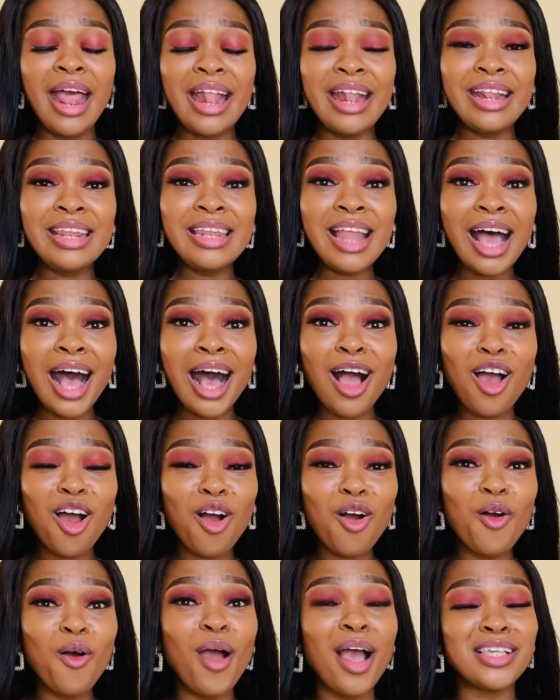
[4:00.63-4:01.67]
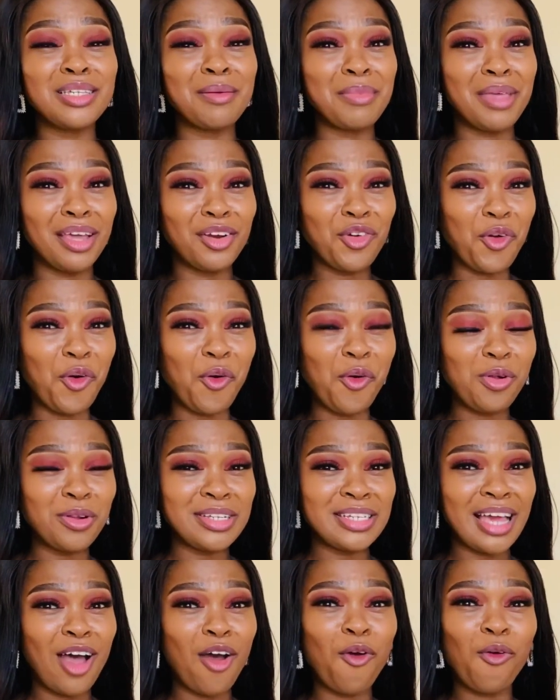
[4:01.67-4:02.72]
Now, as I'm getting
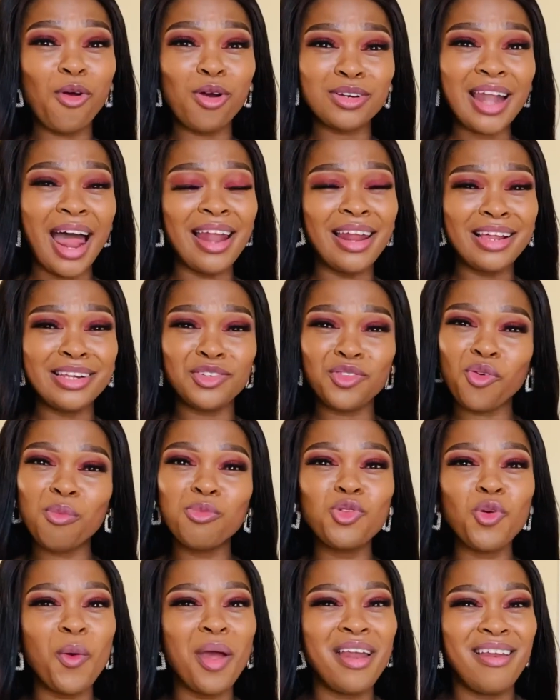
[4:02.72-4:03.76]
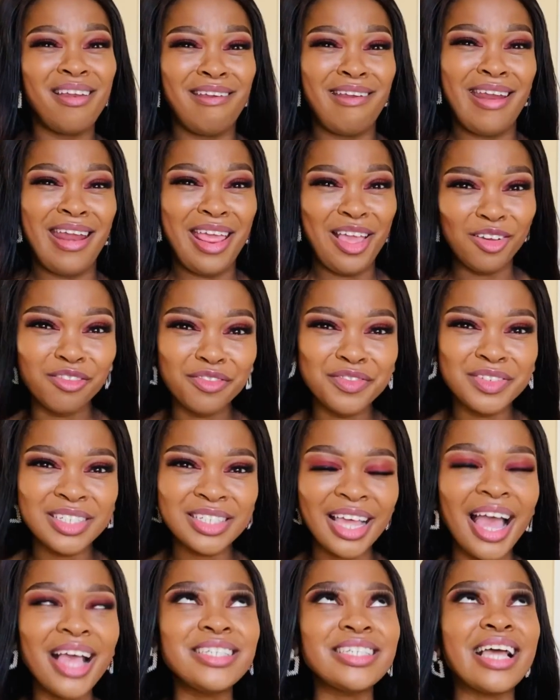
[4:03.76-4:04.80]
older, nerves,
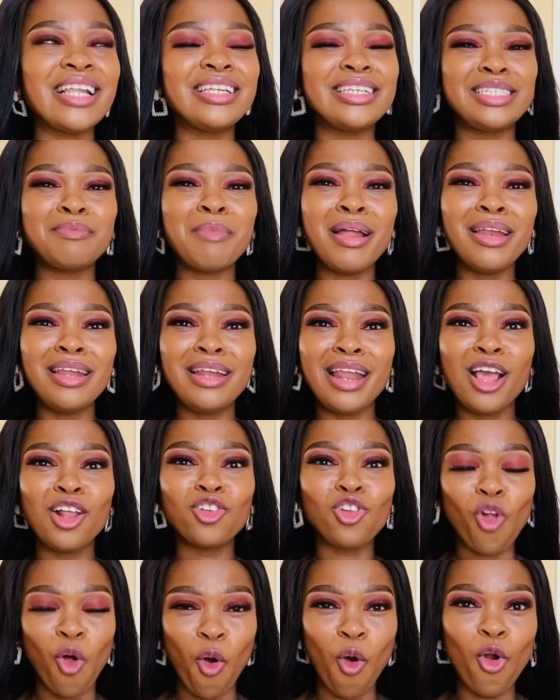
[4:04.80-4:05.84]
guys, and nerves,